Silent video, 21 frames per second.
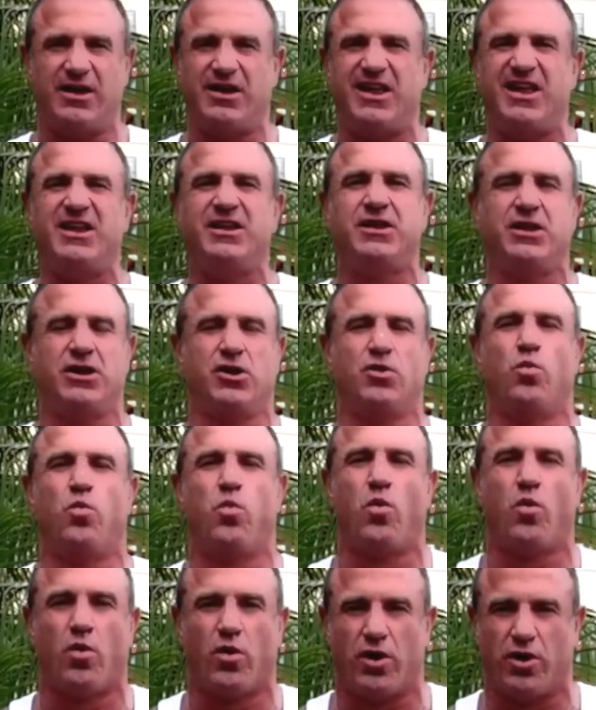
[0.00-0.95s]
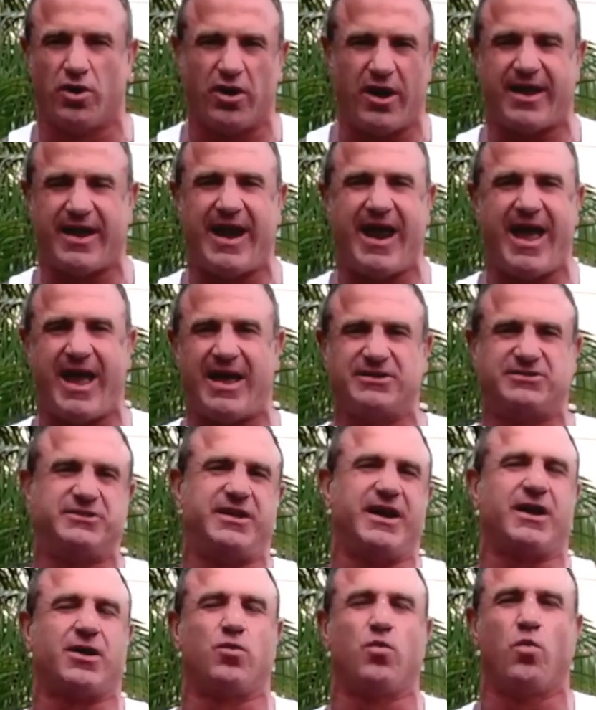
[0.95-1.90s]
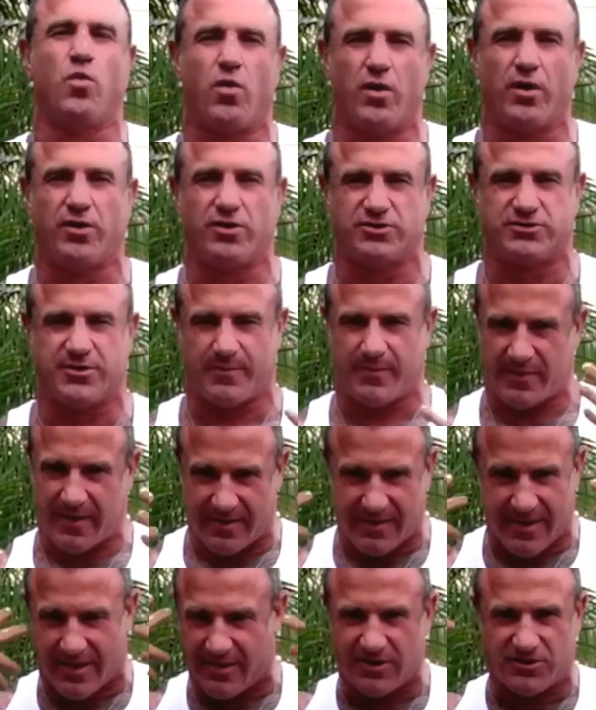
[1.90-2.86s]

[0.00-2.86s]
Indian warrior, like an Aztec warrior, something like that.